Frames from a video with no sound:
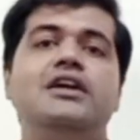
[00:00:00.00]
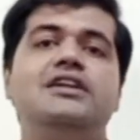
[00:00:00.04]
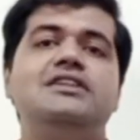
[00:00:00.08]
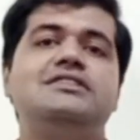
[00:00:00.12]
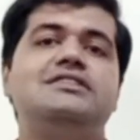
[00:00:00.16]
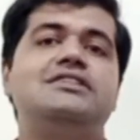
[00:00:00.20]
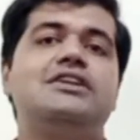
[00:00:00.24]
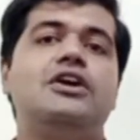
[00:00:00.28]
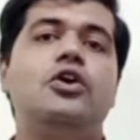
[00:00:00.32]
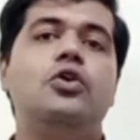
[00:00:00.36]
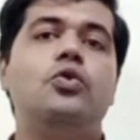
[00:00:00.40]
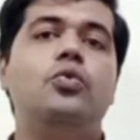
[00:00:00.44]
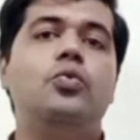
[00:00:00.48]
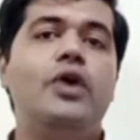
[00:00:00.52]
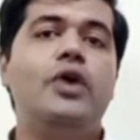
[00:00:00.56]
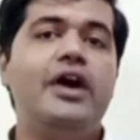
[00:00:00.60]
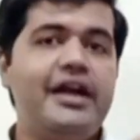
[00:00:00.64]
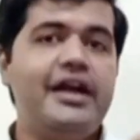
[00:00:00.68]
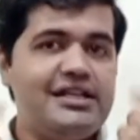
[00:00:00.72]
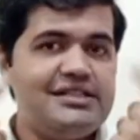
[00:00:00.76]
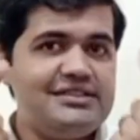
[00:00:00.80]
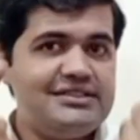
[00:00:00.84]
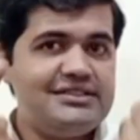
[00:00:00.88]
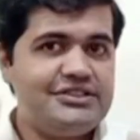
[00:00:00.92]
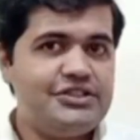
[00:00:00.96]
So
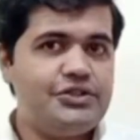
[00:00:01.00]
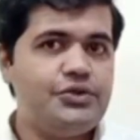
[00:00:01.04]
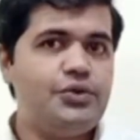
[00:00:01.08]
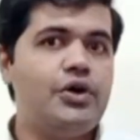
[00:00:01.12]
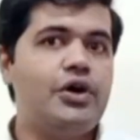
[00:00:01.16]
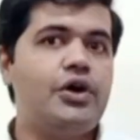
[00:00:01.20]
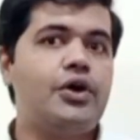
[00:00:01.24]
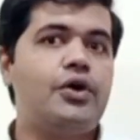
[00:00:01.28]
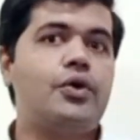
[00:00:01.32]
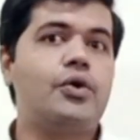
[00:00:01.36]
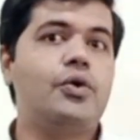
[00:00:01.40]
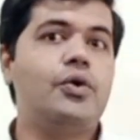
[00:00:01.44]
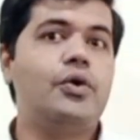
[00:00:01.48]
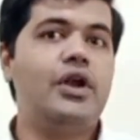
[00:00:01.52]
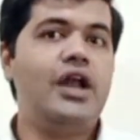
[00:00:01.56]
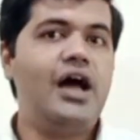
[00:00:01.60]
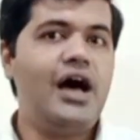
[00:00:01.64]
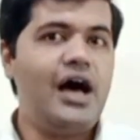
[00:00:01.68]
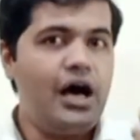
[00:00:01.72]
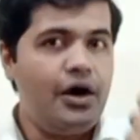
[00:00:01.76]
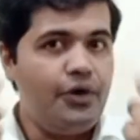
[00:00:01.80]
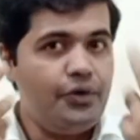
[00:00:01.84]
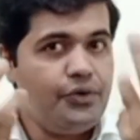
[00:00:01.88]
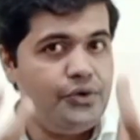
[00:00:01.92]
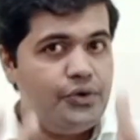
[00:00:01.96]
what is your role?
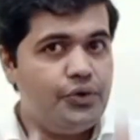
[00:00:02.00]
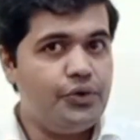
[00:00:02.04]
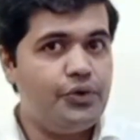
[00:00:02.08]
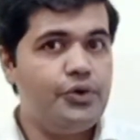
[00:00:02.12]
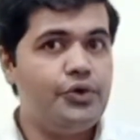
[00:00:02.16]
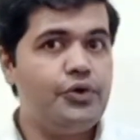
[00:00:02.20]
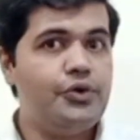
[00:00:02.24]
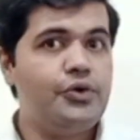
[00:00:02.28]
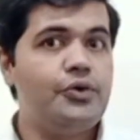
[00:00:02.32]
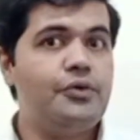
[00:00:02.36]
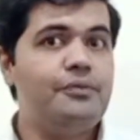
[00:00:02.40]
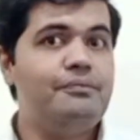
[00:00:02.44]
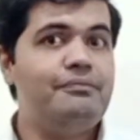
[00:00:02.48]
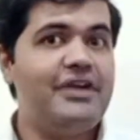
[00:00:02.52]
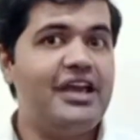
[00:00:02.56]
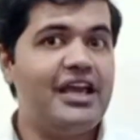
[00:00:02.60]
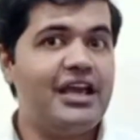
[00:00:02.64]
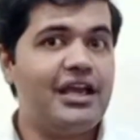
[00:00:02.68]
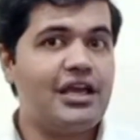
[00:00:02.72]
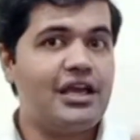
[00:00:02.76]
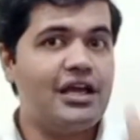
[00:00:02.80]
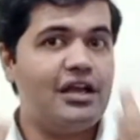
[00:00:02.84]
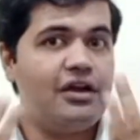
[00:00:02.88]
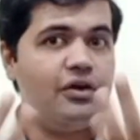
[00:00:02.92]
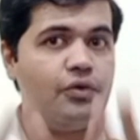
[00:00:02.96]
How do you
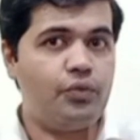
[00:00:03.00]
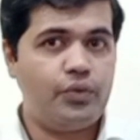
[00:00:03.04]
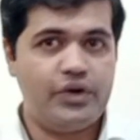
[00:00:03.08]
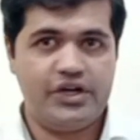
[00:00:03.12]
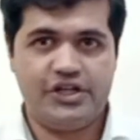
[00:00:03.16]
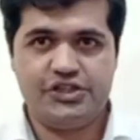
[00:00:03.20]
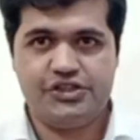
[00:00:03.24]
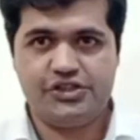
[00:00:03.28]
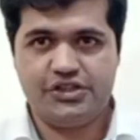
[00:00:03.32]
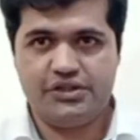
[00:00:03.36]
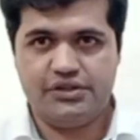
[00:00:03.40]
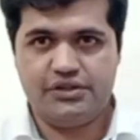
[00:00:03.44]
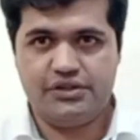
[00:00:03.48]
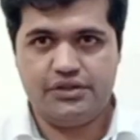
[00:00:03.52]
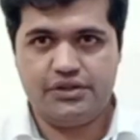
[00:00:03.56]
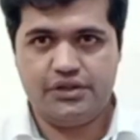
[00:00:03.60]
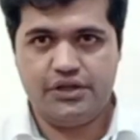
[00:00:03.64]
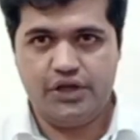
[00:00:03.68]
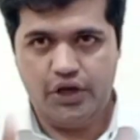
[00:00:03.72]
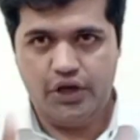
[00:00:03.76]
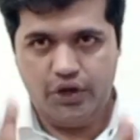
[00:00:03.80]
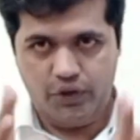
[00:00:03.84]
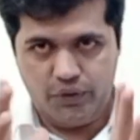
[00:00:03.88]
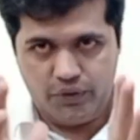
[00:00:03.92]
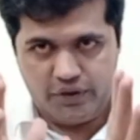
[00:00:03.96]
make innovation?
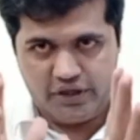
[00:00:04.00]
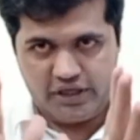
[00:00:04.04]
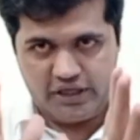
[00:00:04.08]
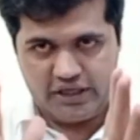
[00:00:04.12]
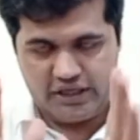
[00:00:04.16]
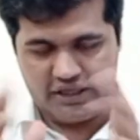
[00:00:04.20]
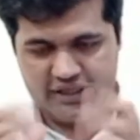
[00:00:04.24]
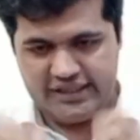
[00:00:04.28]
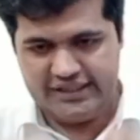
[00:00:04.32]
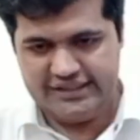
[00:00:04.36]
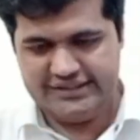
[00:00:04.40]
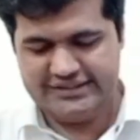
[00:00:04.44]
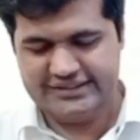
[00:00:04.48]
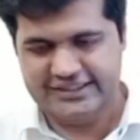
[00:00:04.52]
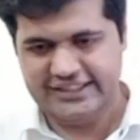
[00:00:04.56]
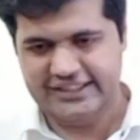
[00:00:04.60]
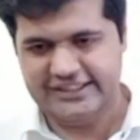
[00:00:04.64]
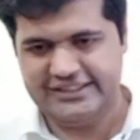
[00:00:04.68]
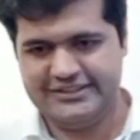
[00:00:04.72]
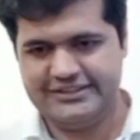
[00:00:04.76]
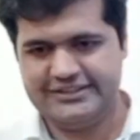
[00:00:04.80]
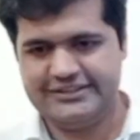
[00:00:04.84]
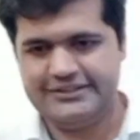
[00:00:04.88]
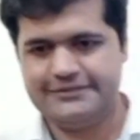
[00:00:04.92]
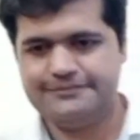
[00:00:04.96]
Okay, he
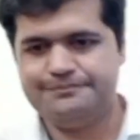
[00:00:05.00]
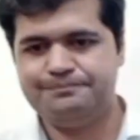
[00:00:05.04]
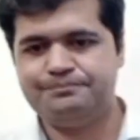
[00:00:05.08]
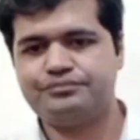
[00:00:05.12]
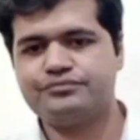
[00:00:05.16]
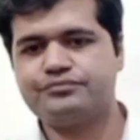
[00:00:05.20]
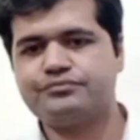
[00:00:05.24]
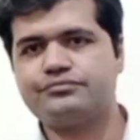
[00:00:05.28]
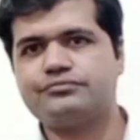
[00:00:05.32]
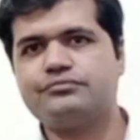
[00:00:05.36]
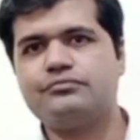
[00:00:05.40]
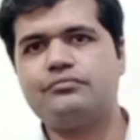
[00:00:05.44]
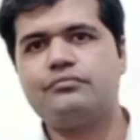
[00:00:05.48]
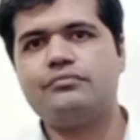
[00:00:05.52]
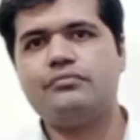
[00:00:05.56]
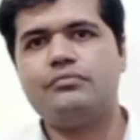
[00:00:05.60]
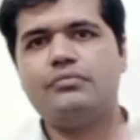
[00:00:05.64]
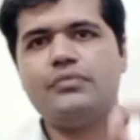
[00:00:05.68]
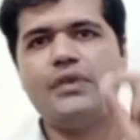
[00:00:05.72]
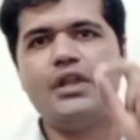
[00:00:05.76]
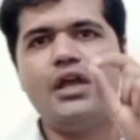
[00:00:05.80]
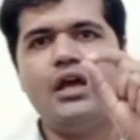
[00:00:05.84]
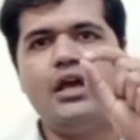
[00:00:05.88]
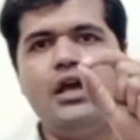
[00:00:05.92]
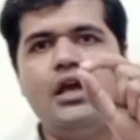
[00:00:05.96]
says,
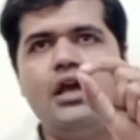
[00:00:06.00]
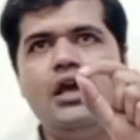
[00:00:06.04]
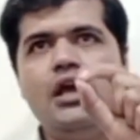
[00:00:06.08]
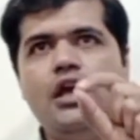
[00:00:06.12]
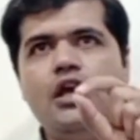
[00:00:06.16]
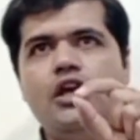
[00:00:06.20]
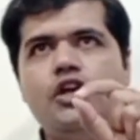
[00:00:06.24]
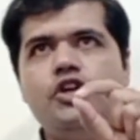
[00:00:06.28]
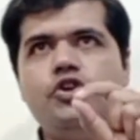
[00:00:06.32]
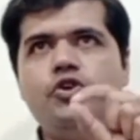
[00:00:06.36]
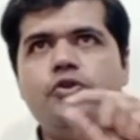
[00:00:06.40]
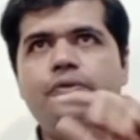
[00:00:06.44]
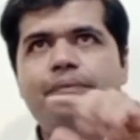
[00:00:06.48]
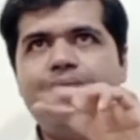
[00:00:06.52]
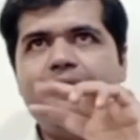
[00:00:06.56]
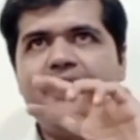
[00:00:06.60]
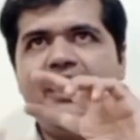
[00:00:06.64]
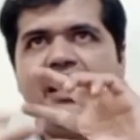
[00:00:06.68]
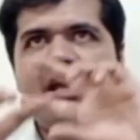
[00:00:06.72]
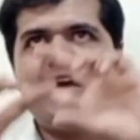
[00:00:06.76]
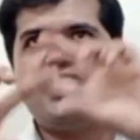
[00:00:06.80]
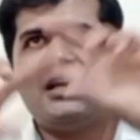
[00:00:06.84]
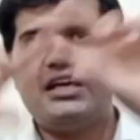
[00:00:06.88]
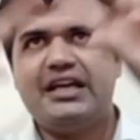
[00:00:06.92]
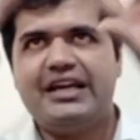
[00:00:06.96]
you
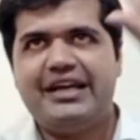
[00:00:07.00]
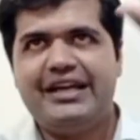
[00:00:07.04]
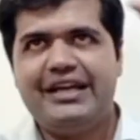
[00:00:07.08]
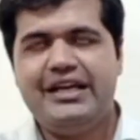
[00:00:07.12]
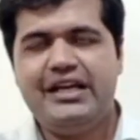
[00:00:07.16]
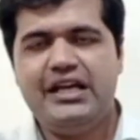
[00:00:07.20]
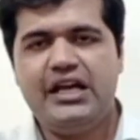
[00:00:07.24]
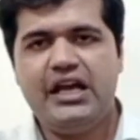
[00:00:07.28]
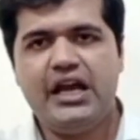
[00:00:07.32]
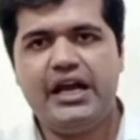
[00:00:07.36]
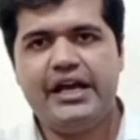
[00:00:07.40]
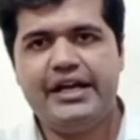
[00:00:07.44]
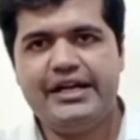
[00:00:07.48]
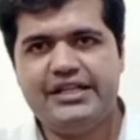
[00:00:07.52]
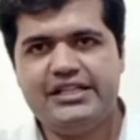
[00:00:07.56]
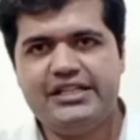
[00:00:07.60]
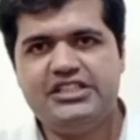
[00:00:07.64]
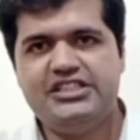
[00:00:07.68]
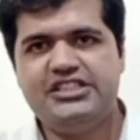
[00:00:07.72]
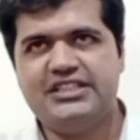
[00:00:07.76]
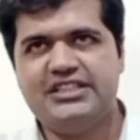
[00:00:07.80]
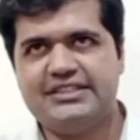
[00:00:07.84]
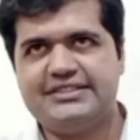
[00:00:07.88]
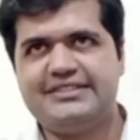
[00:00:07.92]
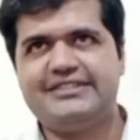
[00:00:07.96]
make
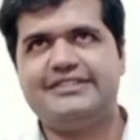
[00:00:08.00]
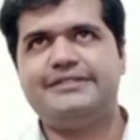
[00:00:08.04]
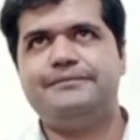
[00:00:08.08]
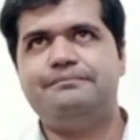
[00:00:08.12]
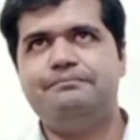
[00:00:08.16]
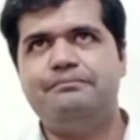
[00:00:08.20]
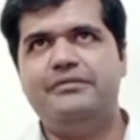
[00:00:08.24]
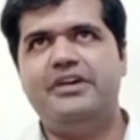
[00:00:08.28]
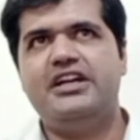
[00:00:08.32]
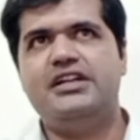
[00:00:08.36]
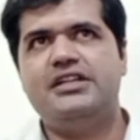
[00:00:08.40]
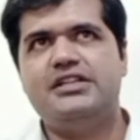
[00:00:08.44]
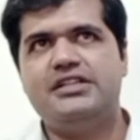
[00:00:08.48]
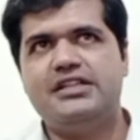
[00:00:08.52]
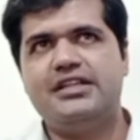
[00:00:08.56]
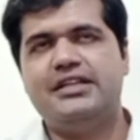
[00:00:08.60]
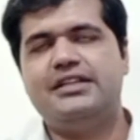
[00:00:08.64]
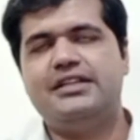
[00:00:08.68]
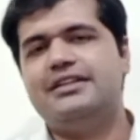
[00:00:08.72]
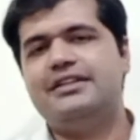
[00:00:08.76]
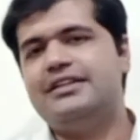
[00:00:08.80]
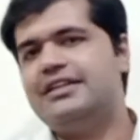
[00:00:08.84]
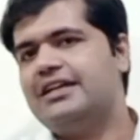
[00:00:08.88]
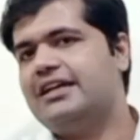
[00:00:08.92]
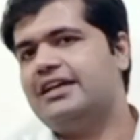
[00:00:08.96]
readjustment
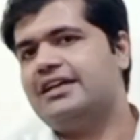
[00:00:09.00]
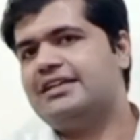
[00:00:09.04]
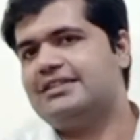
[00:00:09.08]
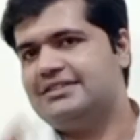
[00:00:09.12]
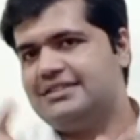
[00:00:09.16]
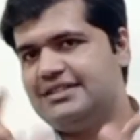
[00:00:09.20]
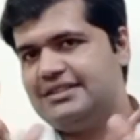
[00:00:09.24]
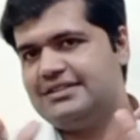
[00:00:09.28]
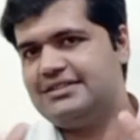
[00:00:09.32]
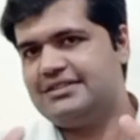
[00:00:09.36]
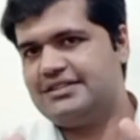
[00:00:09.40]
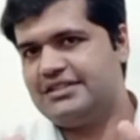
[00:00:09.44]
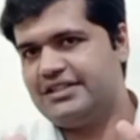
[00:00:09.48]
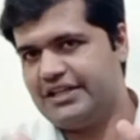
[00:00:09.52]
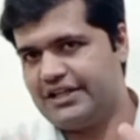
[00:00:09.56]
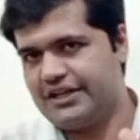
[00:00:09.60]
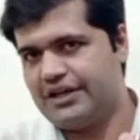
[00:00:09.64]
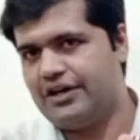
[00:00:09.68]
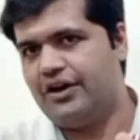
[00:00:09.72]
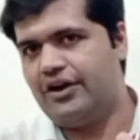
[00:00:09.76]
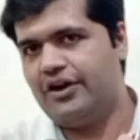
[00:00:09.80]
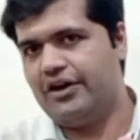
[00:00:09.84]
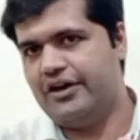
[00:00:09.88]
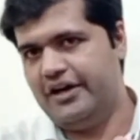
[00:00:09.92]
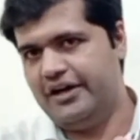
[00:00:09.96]
in the existing
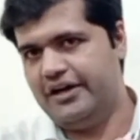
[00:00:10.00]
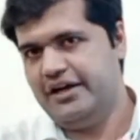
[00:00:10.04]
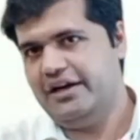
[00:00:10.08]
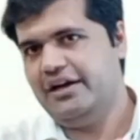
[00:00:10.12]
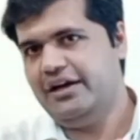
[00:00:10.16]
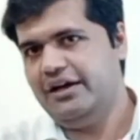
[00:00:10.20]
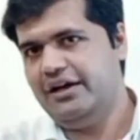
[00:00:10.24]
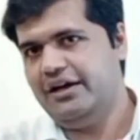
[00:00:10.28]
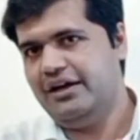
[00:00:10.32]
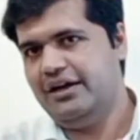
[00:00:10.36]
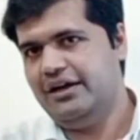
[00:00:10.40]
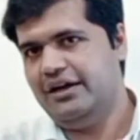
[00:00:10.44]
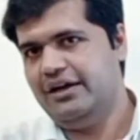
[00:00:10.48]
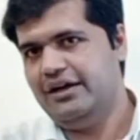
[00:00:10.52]
order.